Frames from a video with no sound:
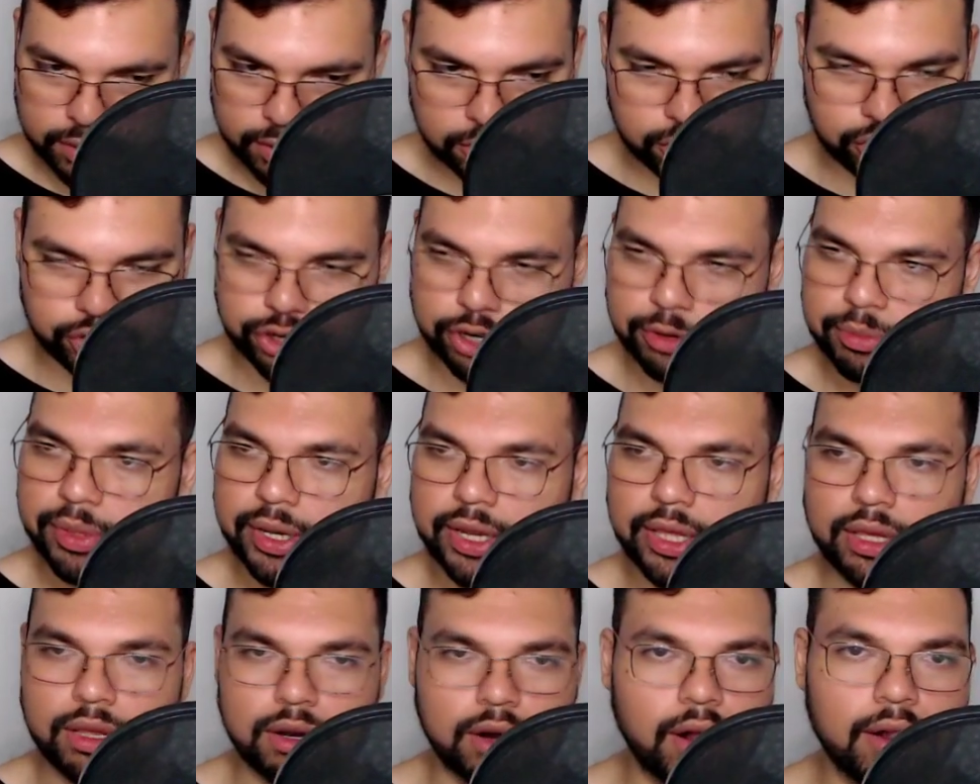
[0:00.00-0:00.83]

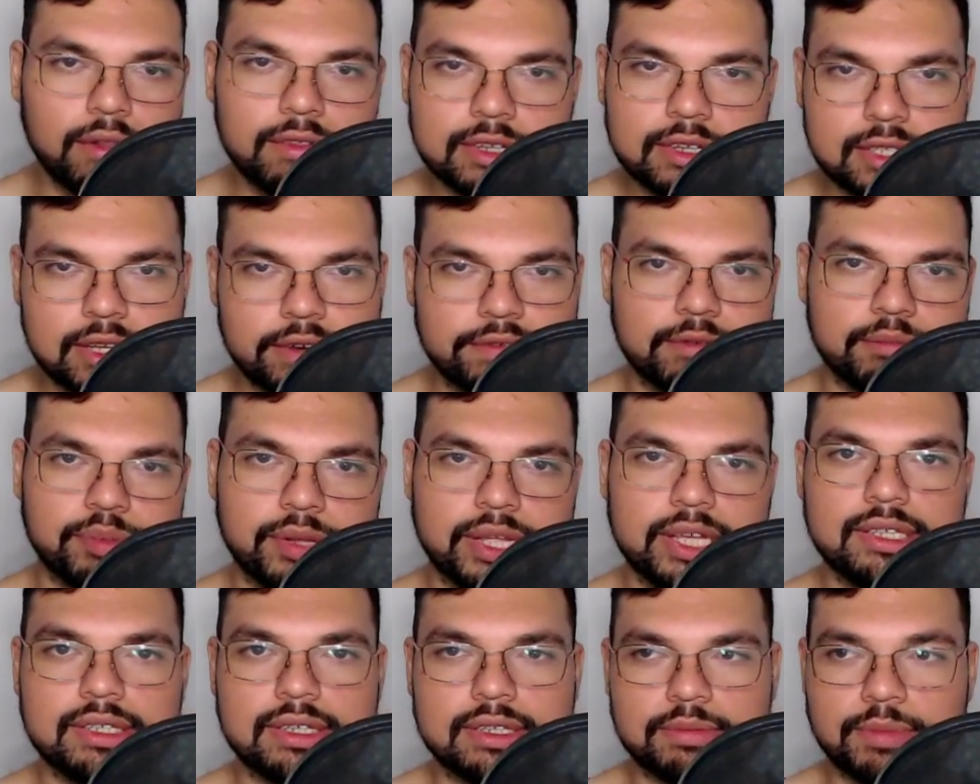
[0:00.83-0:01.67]
Germany and all these different
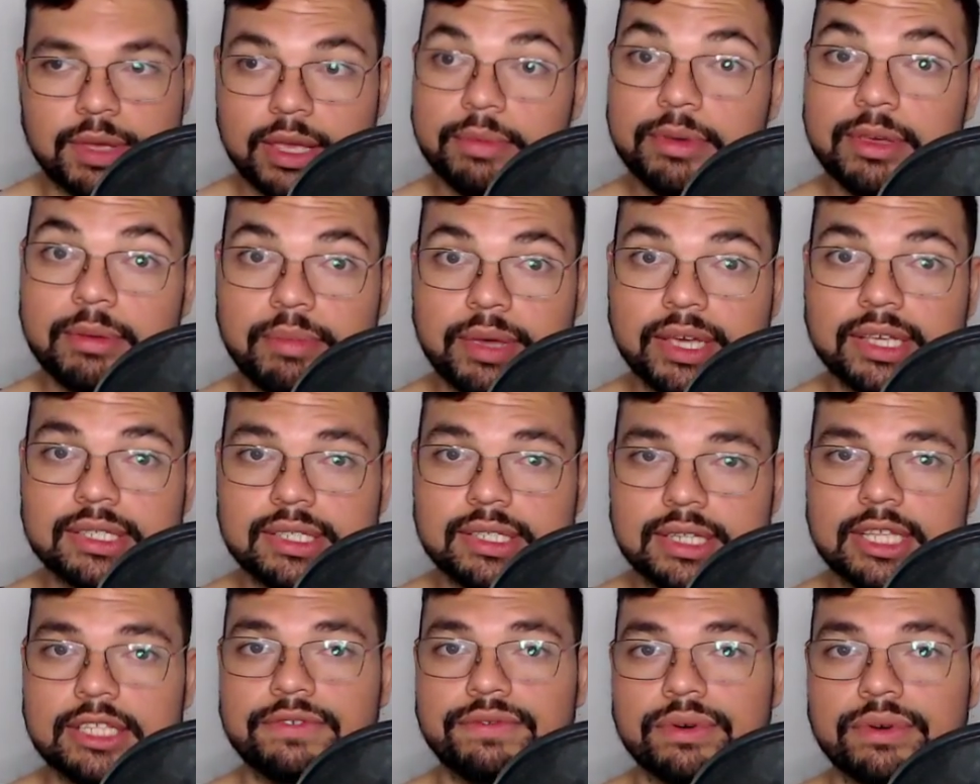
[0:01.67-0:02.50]
places. Maybe it makes
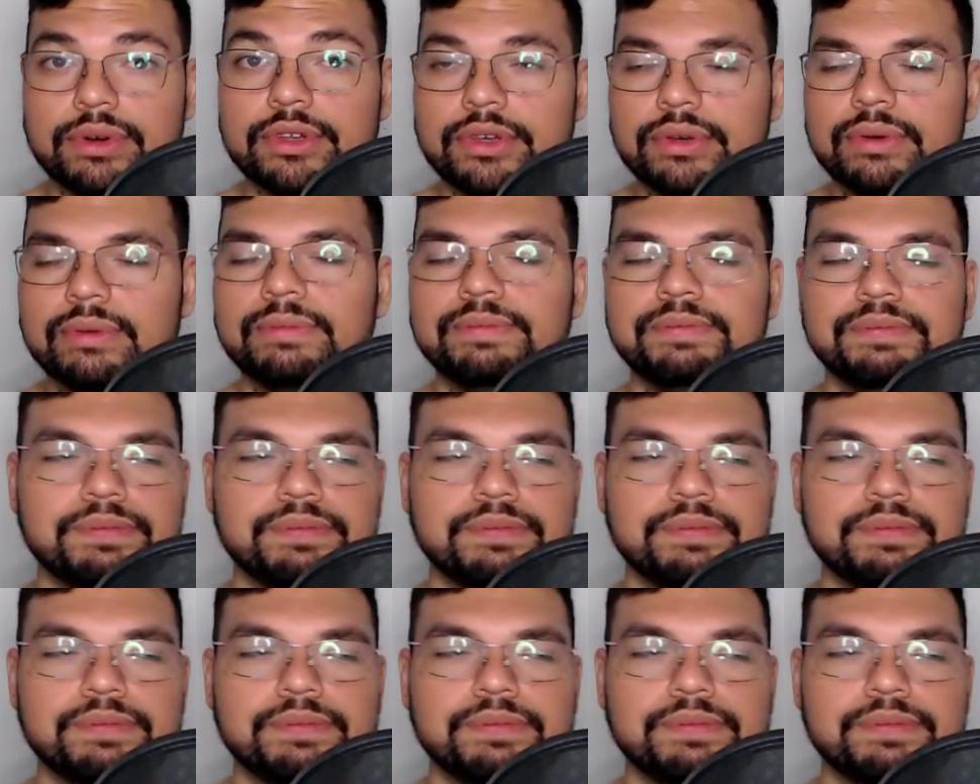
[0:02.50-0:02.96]
sense for you.